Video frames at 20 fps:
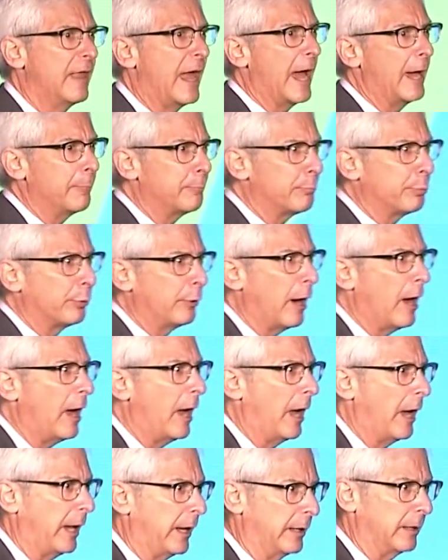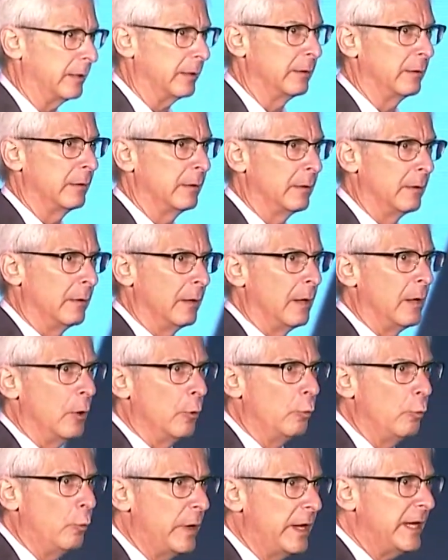that pride.
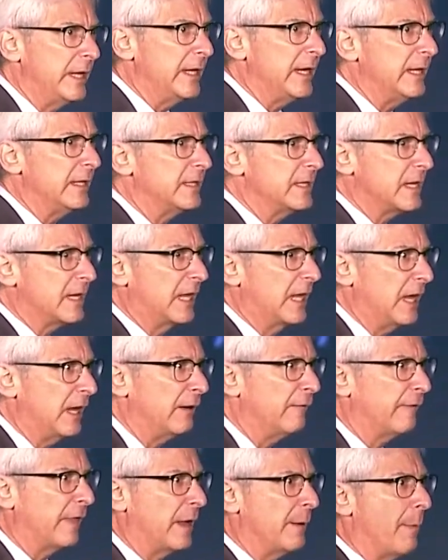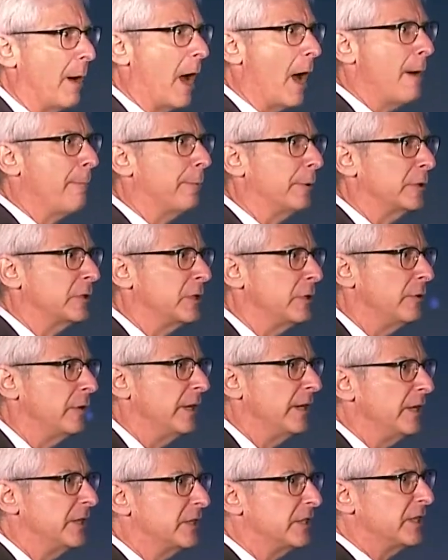We need to give them
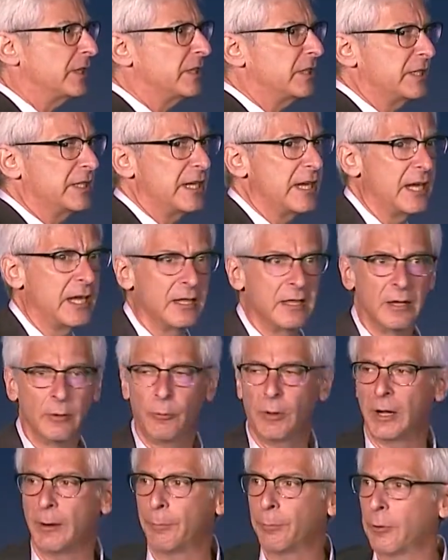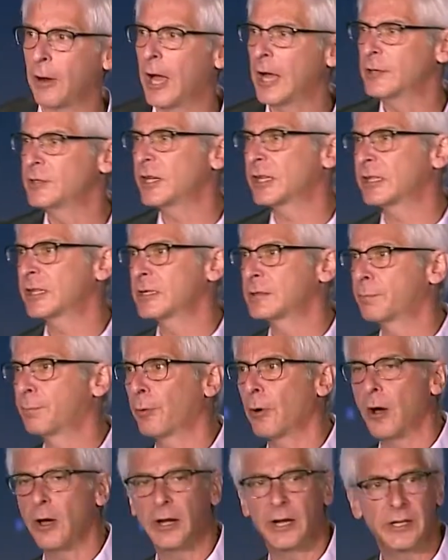opportunities to see that when a project is
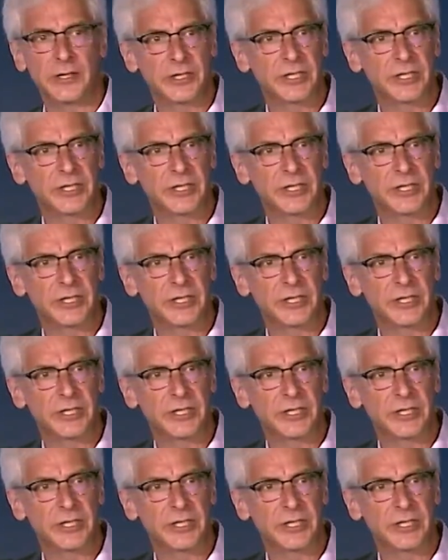brought in